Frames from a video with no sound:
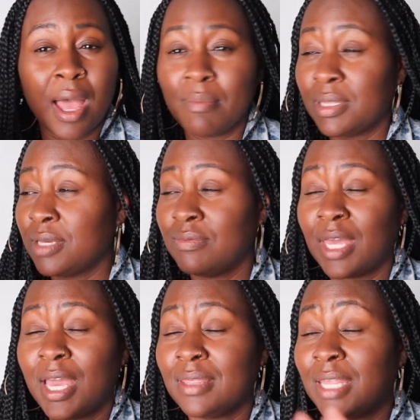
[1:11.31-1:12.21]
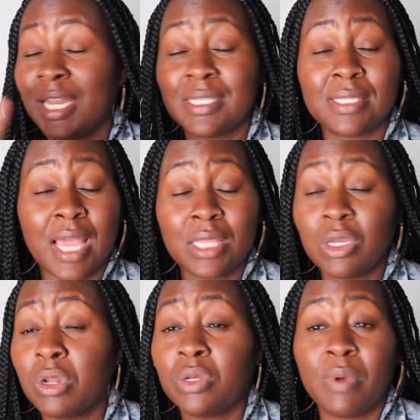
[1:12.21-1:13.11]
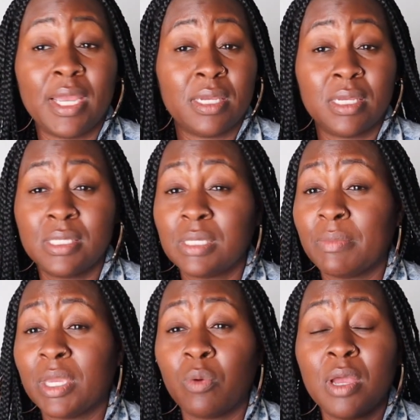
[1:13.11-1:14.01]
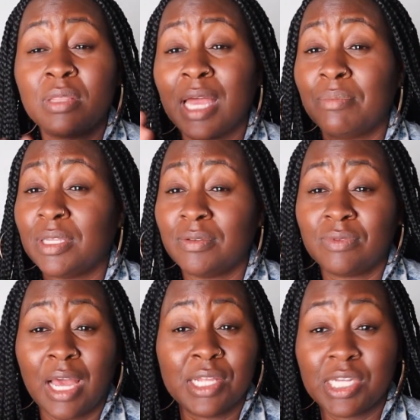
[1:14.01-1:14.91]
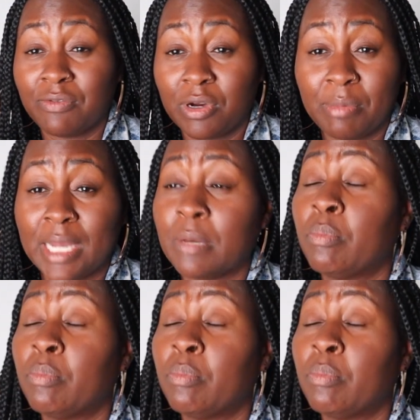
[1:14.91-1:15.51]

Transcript: I believe that that is not the only way to make a wealth. I believe college ain't for everybody.